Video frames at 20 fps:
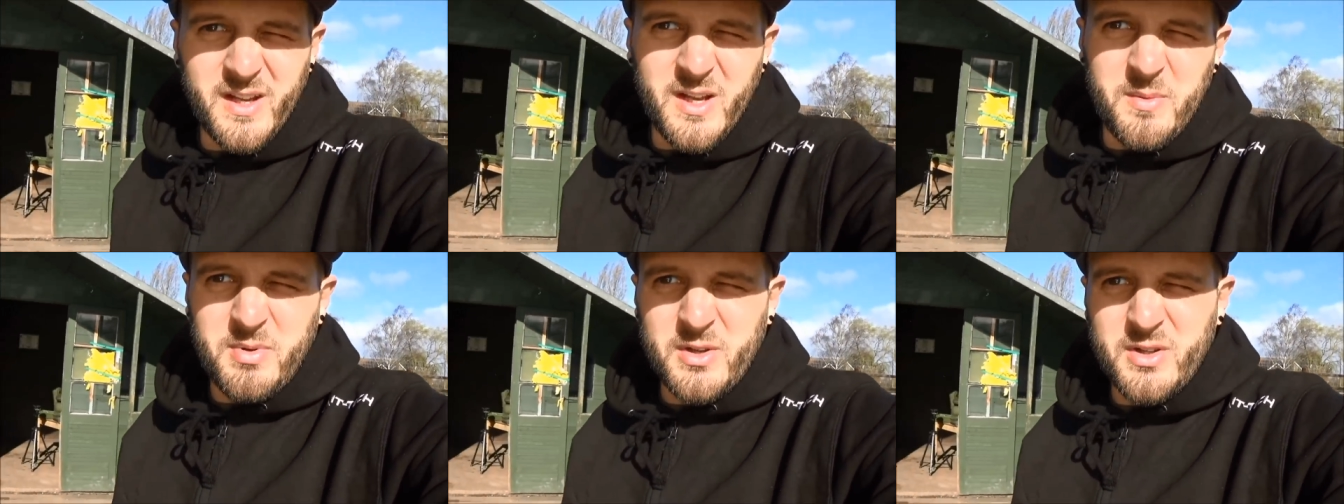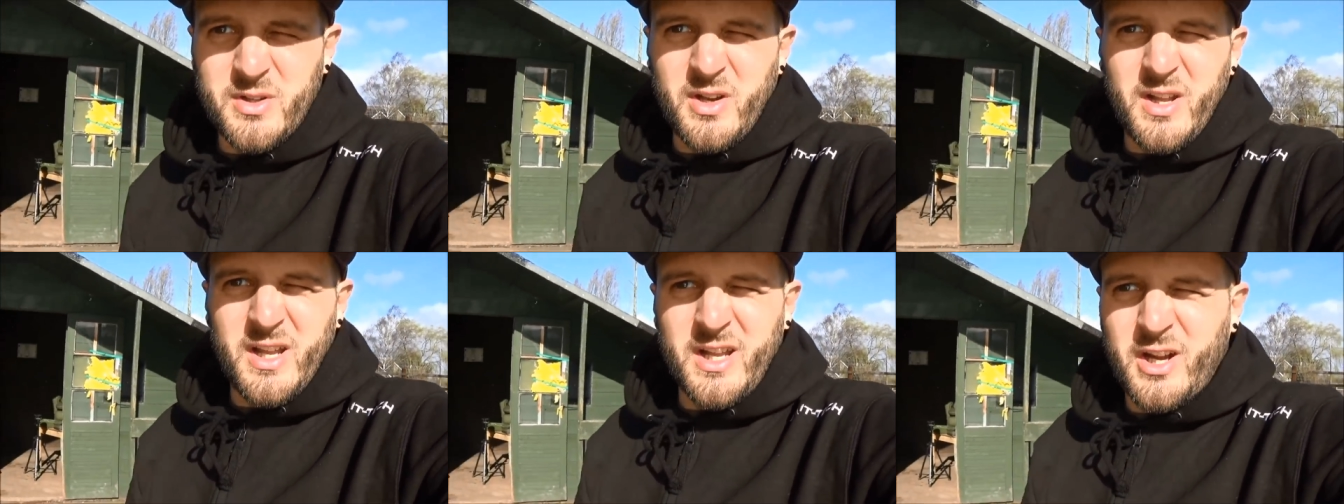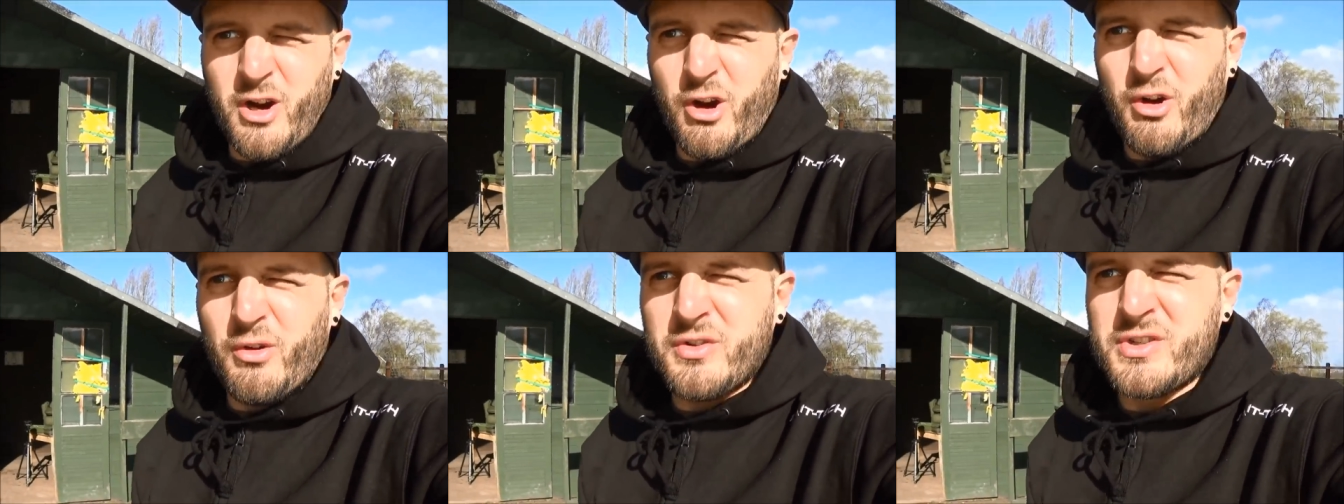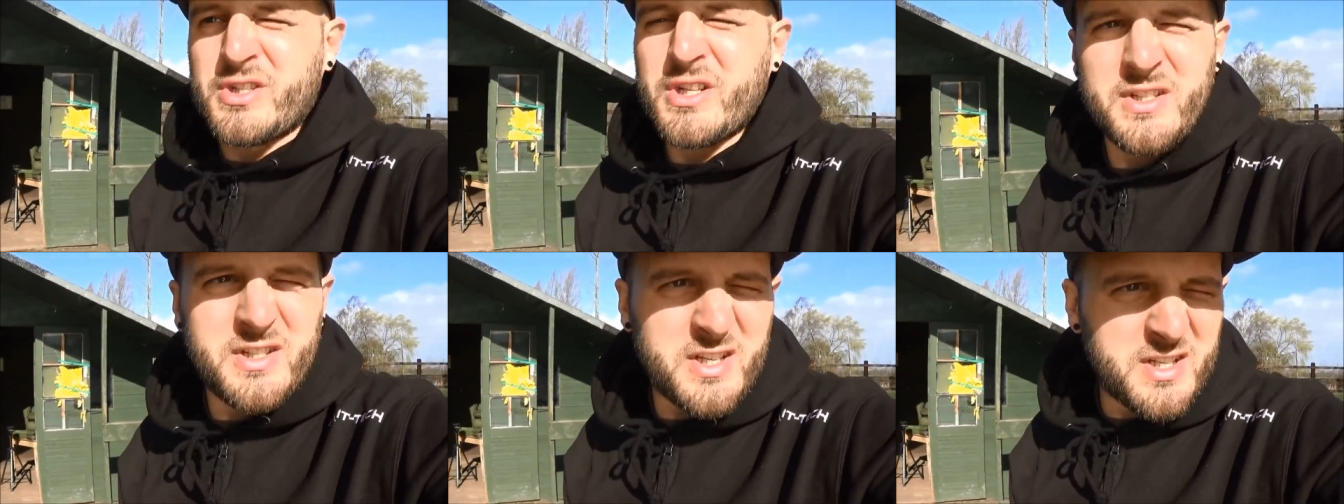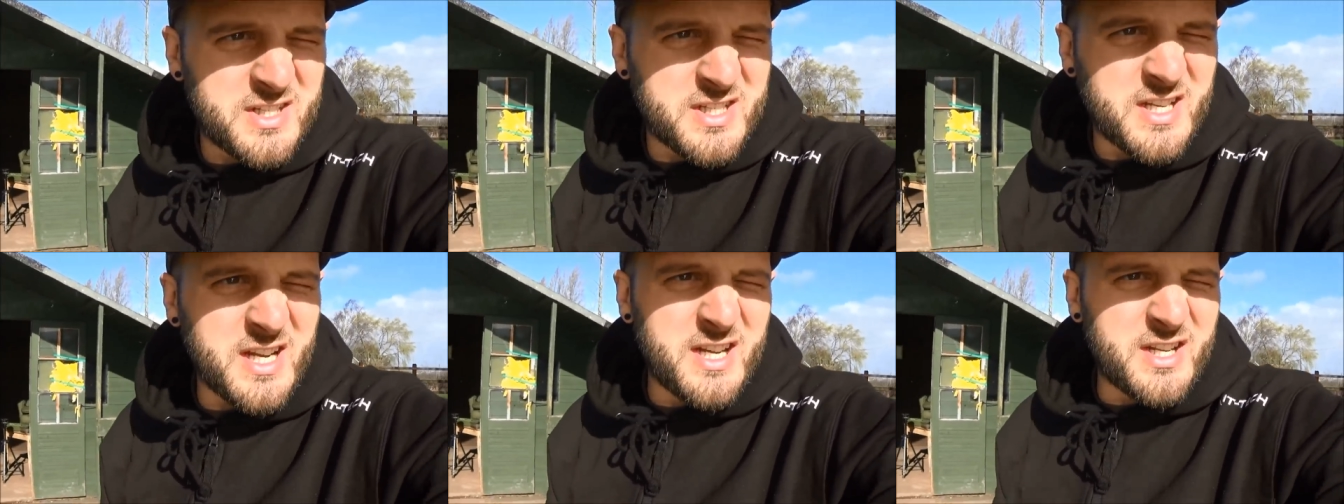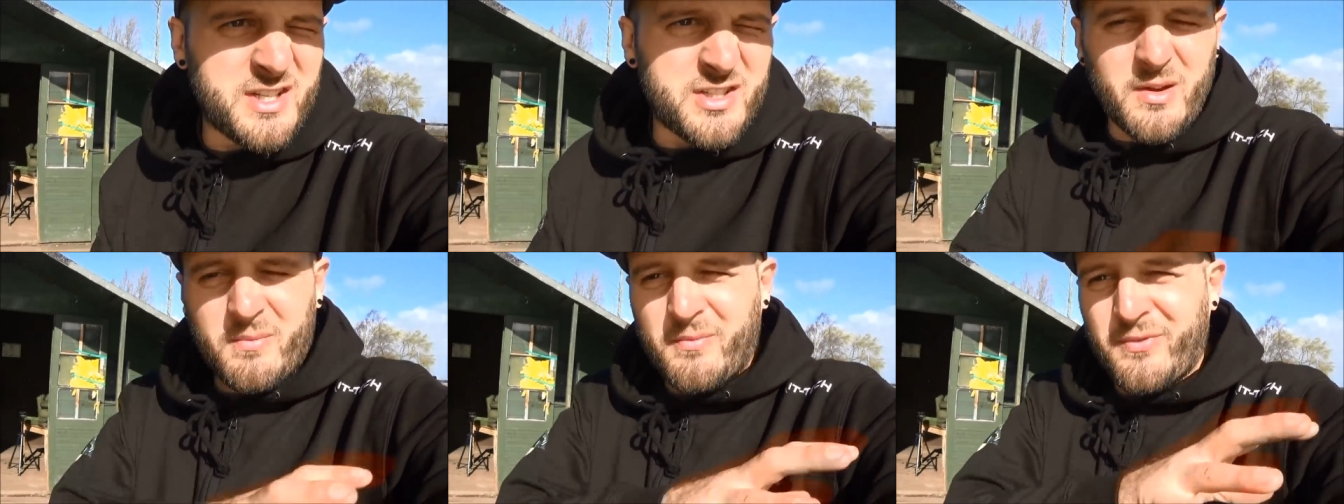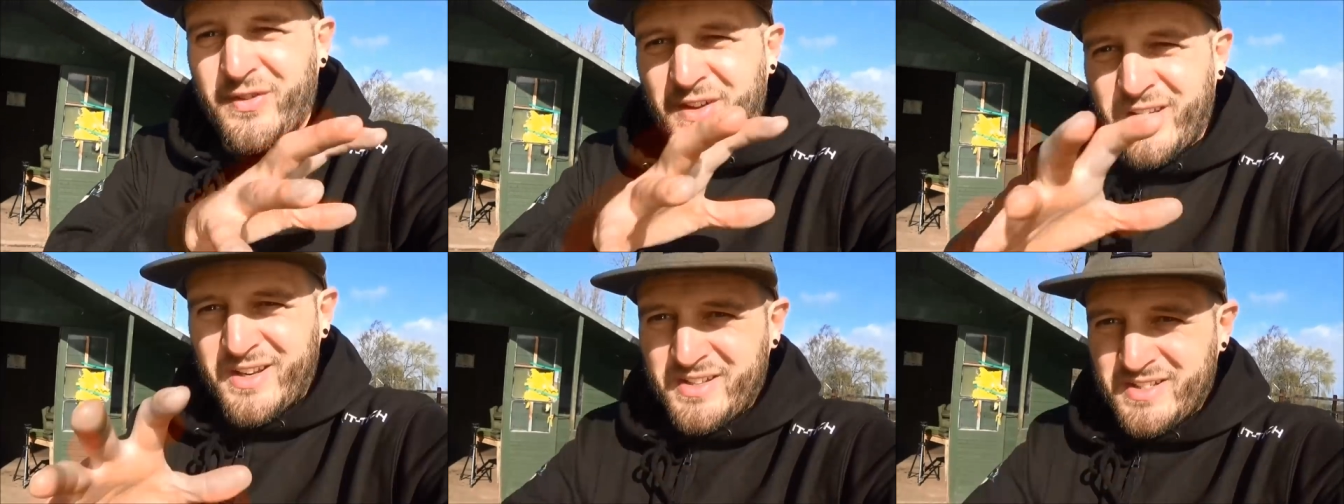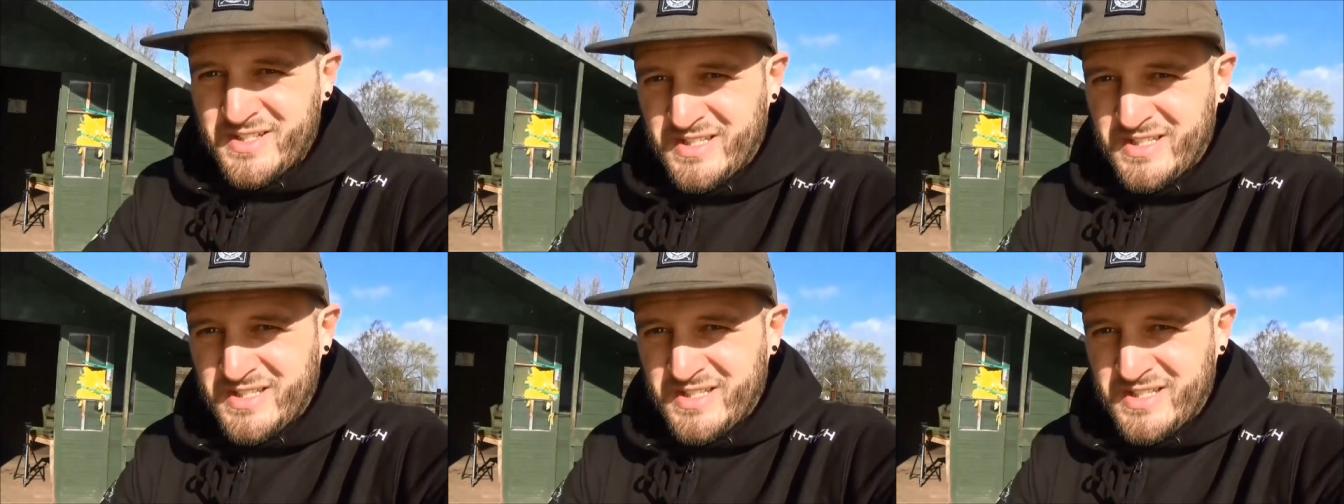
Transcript: It'd be encouraging to see something